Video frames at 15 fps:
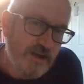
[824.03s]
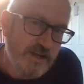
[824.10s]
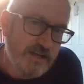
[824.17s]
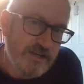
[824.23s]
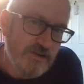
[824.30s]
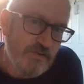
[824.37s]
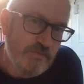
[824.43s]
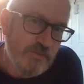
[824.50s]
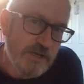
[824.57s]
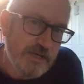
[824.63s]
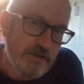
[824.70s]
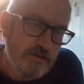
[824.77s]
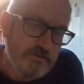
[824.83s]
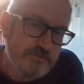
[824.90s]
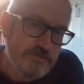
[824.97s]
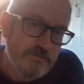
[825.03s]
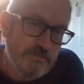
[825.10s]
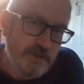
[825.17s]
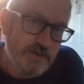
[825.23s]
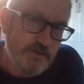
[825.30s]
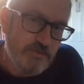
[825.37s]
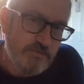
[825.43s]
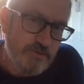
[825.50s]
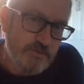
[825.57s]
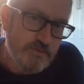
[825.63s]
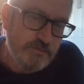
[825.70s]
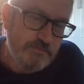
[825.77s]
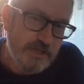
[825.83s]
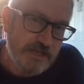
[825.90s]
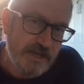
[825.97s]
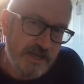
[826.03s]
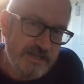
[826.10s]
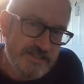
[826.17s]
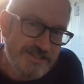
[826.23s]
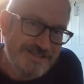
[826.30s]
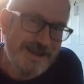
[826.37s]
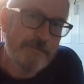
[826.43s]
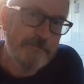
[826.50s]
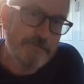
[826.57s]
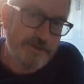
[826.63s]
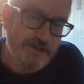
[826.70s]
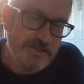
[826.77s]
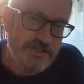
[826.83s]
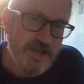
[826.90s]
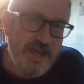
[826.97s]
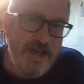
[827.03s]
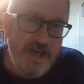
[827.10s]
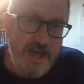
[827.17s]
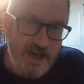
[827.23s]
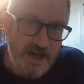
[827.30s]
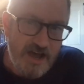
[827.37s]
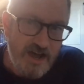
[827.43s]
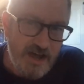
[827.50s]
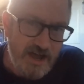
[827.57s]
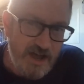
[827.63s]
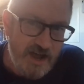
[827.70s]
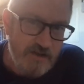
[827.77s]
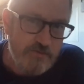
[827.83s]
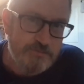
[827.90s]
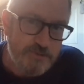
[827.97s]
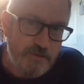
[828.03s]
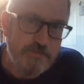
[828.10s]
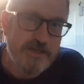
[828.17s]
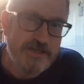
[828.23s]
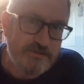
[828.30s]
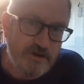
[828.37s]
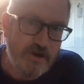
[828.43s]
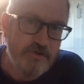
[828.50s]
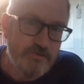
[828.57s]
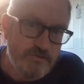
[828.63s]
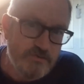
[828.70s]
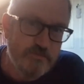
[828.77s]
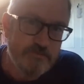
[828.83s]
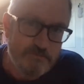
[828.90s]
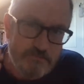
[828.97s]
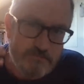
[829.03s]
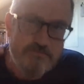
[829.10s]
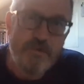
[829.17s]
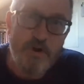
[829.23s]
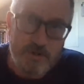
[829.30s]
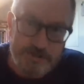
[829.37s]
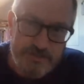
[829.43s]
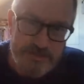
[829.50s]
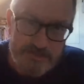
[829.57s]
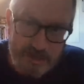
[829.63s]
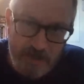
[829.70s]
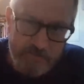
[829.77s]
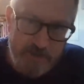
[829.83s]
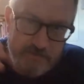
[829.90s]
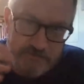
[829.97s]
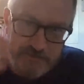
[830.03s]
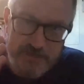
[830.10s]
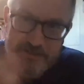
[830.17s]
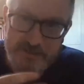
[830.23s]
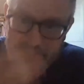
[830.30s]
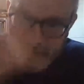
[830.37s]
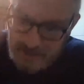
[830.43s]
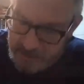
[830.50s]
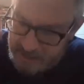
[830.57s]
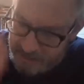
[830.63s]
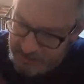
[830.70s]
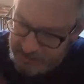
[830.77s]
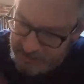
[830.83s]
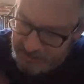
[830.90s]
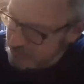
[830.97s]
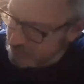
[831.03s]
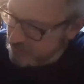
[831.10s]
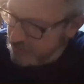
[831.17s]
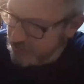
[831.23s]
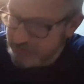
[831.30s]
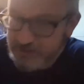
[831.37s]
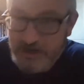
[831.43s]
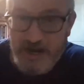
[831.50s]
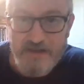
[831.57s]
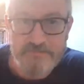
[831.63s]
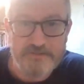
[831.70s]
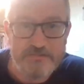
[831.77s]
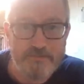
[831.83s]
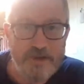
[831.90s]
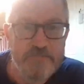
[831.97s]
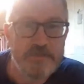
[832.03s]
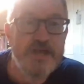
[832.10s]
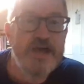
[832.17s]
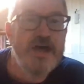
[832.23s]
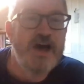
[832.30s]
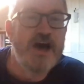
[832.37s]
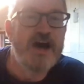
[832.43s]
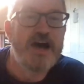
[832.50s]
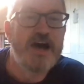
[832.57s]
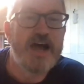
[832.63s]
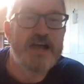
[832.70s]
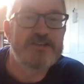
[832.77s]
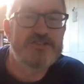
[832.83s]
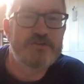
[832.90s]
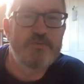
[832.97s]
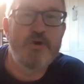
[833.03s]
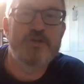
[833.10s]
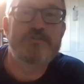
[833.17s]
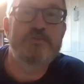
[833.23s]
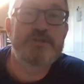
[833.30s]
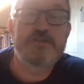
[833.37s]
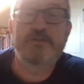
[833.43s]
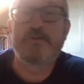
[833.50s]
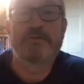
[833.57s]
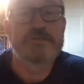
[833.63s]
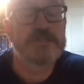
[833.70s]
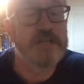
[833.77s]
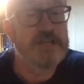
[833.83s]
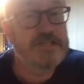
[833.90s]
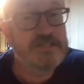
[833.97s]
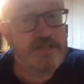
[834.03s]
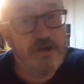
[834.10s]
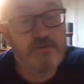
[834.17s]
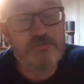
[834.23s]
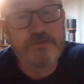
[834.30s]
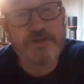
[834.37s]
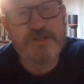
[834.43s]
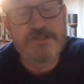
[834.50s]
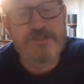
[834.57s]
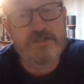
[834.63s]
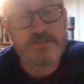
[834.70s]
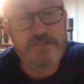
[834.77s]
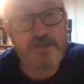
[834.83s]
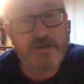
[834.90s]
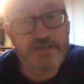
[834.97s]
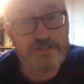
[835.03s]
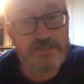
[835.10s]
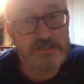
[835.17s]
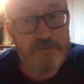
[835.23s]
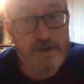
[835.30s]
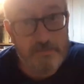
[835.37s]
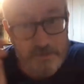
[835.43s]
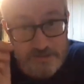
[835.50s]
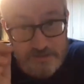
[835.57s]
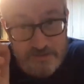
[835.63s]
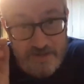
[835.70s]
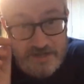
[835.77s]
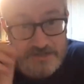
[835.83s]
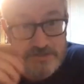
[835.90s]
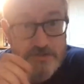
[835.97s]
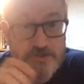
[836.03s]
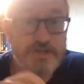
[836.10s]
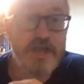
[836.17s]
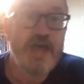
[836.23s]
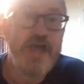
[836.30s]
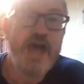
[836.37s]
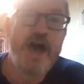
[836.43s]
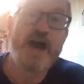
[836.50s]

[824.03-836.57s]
I normally look from my normal middle-aged dampness. Uh, I will probably grow moss above this uh, limited beard that I have at the moment as you watch, which of course in itself is a science experiment. So that is good.